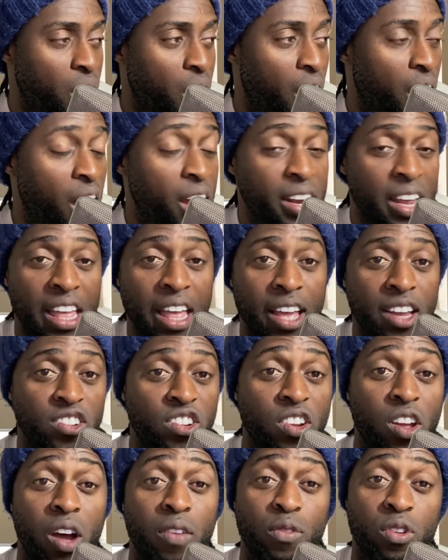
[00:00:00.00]

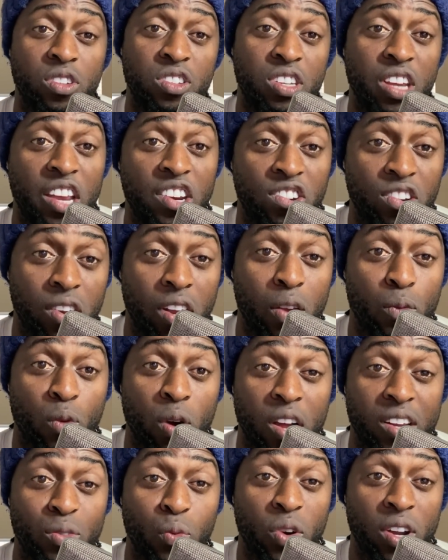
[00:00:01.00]
unhinged conversation in
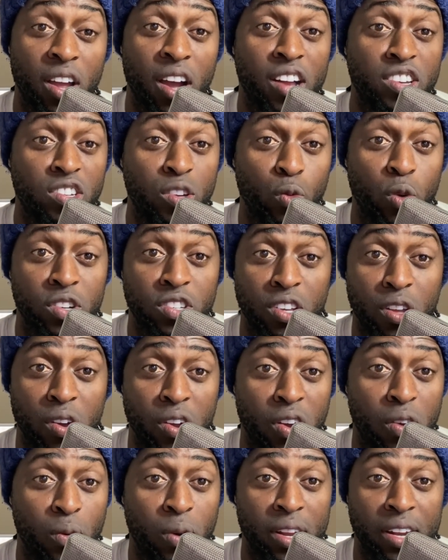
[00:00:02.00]
regards to what's
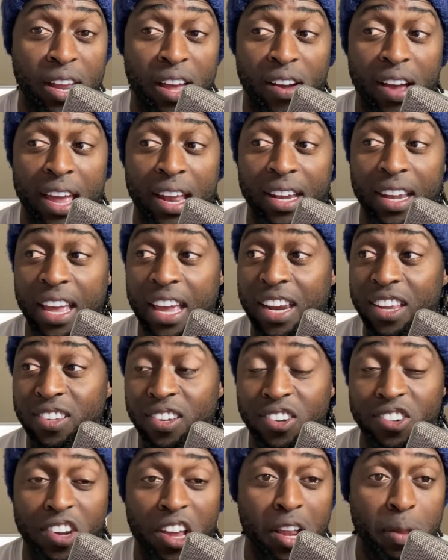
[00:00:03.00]
going on right now. And ladies
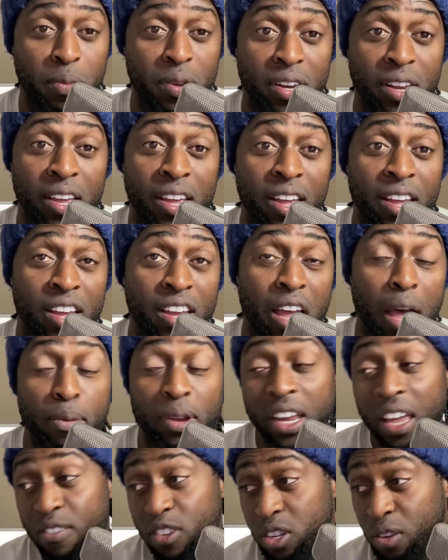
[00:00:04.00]
and gentlemen, come
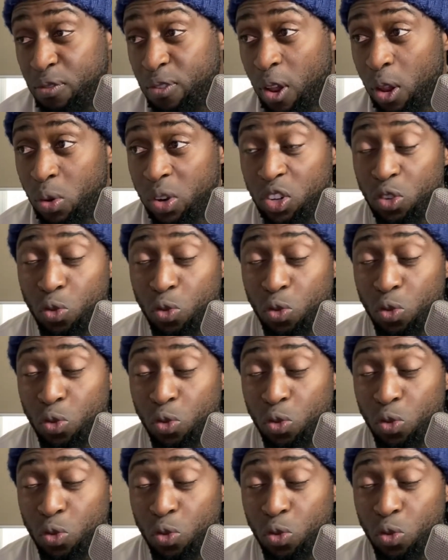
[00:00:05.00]
and give us a follow on